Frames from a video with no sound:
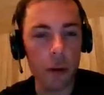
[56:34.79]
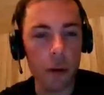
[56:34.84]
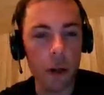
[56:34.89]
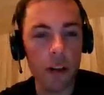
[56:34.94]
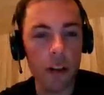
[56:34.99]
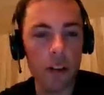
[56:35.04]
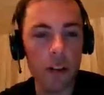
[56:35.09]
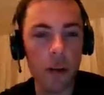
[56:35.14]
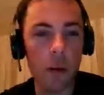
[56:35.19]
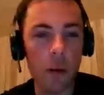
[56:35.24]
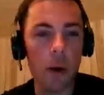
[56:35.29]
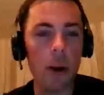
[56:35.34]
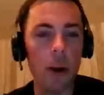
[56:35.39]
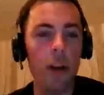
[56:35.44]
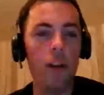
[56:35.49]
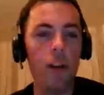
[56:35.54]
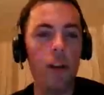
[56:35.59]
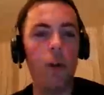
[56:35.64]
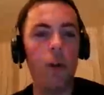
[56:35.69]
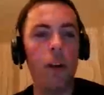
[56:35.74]
racing
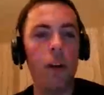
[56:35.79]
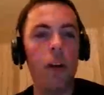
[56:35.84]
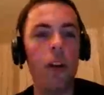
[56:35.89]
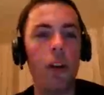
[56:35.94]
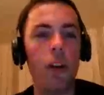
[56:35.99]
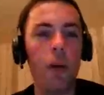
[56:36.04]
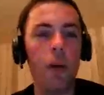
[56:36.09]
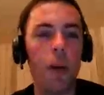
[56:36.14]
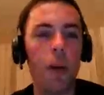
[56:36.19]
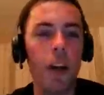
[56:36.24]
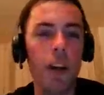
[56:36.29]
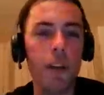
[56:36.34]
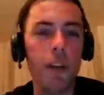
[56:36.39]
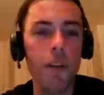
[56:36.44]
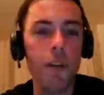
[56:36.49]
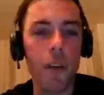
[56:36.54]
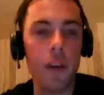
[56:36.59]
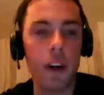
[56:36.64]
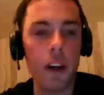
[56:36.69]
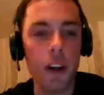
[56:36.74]
wise, we
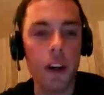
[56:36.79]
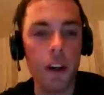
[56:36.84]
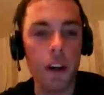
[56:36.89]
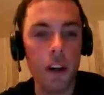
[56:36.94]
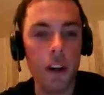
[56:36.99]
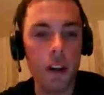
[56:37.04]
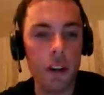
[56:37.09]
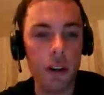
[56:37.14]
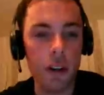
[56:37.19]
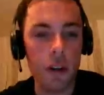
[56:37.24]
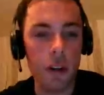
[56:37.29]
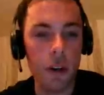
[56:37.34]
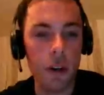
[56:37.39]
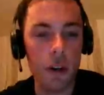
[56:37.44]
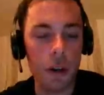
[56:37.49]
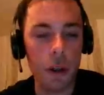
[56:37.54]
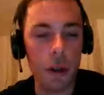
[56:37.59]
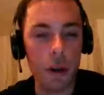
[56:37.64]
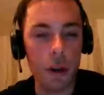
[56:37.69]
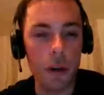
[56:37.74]
have
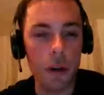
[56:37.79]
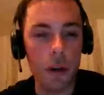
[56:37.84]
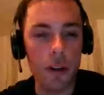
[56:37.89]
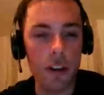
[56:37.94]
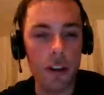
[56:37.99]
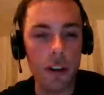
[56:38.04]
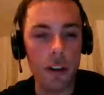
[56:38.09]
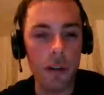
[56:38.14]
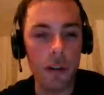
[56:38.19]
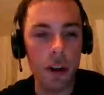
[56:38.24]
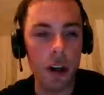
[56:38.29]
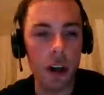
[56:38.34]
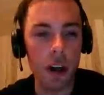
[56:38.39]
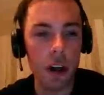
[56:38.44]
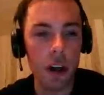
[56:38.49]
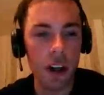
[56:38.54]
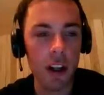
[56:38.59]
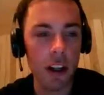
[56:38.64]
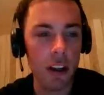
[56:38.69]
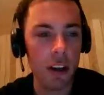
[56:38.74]
the
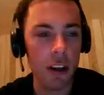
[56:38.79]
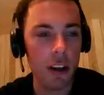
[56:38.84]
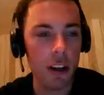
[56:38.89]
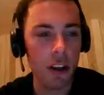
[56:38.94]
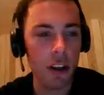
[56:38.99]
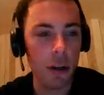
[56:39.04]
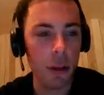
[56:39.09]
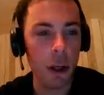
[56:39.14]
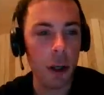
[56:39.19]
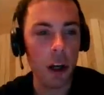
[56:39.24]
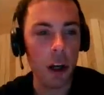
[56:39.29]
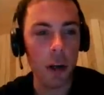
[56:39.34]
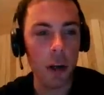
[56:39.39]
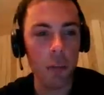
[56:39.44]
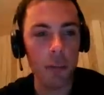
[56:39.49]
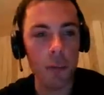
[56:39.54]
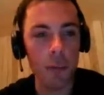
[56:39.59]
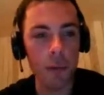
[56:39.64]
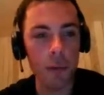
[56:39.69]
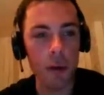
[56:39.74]
CVR League coming
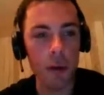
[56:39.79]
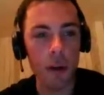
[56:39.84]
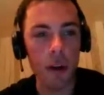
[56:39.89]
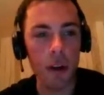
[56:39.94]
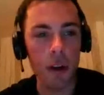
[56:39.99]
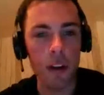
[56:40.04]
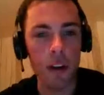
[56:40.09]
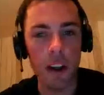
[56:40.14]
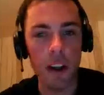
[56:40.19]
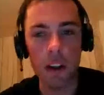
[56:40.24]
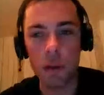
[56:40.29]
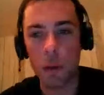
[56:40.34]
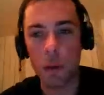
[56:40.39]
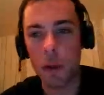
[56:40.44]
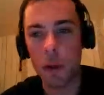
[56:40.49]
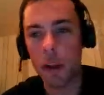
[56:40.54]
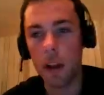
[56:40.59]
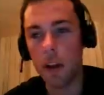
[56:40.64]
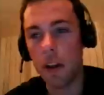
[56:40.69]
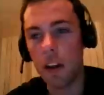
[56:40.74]
up next
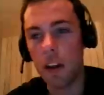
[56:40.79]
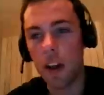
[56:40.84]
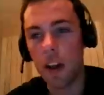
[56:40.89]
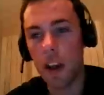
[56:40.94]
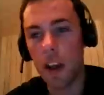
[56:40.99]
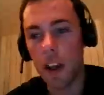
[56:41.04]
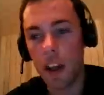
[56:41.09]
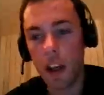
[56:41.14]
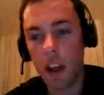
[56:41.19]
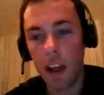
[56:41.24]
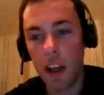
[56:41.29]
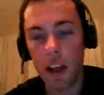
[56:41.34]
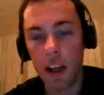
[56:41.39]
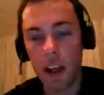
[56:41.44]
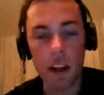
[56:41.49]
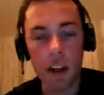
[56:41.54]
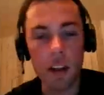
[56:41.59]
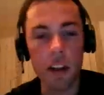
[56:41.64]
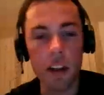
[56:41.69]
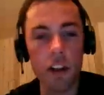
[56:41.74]
week,
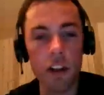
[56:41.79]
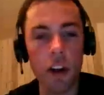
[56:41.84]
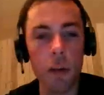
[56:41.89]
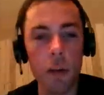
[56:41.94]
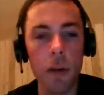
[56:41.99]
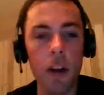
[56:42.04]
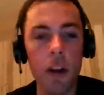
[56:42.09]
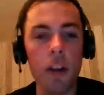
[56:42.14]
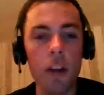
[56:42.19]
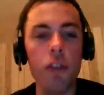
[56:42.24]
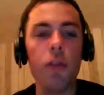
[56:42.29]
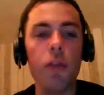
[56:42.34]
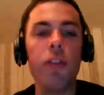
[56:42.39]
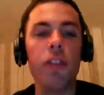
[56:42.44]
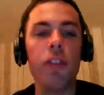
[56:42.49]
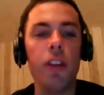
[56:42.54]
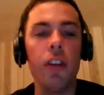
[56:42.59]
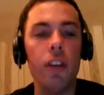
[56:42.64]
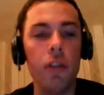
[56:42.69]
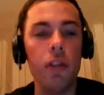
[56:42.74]
and it's going to be
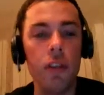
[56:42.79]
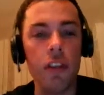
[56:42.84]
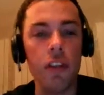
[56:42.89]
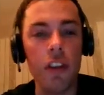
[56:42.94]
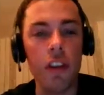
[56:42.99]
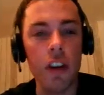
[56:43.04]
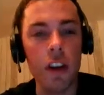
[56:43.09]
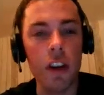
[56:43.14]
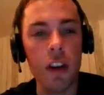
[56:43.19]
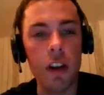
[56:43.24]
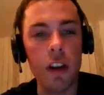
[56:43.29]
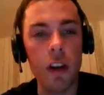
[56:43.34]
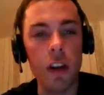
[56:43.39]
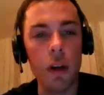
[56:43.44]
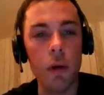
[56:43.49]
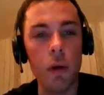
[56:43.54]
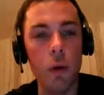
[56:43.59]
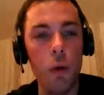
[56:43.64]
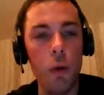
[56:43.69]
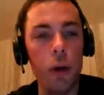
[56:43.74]
interesting to
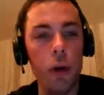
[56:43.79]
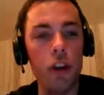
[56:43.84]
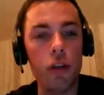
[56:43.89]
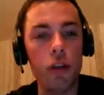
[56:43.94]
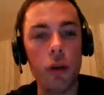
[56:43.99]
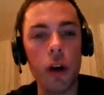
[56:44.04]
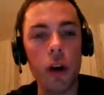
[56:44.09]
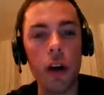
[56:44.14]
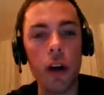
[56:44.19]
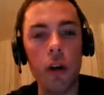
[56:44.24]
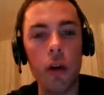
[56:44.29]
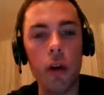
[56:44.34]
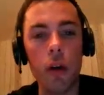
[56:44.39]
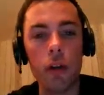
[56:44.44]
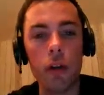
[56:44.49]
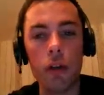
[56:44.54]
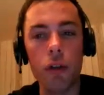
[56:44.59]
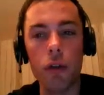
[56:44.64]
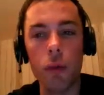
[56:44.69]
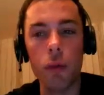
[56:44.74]
see which
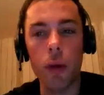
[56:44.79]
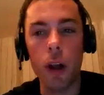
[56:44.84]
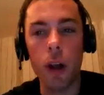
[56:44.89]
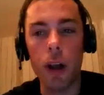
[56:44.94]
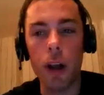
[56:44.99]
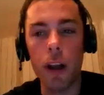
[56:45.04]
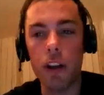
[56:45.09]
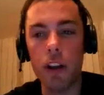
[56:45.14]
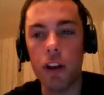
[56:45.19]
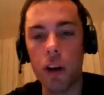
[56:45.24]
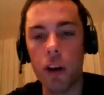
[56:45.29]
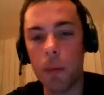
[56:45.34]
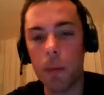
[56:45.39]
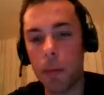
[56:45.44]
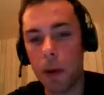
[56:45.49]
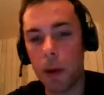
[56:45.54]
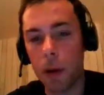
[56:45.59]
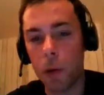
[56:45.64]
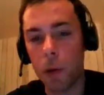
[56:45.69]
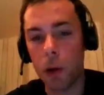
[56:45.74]
riders will end
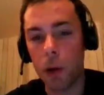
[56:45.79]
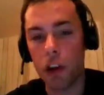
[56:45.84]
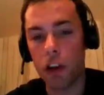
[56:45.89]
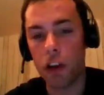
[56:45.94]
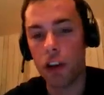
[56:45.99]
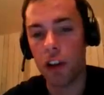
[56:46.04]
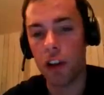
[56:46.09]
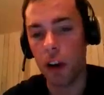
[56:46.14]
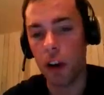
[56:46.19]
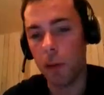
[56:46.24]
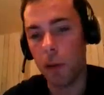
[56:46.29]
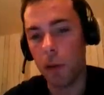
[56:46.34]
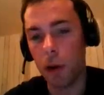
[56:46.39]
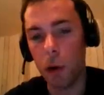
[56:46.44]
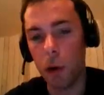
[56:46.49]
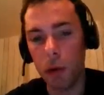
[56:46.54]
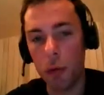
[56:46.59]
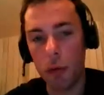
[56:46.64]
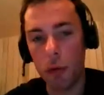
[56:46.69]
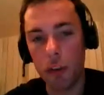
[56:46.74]
up in which time
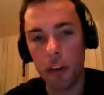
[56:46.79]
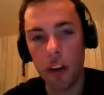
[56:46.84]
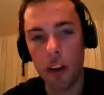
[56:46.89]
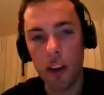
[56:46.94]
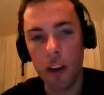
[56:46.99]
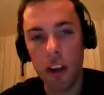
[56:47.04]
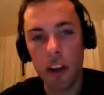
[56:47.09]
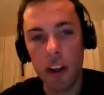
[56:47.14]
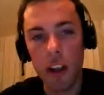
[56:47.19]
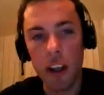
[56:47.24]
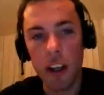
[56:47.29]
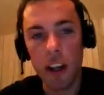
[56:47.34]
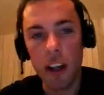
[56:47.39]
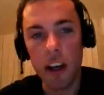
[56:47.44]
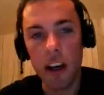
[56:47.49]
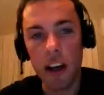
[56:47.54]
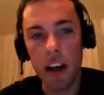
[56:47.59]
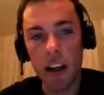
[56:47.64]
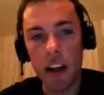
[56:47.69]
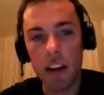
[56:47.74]
zones.
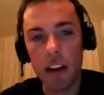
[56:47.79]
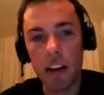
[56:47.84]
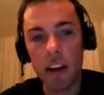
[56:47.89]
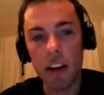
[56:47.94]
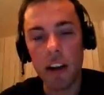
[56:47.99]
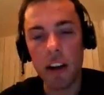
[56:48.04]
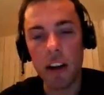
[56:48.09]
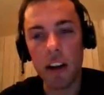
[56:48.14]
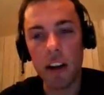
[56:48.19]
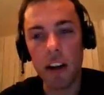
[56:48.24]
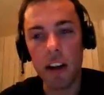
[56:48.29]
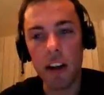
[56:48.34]
And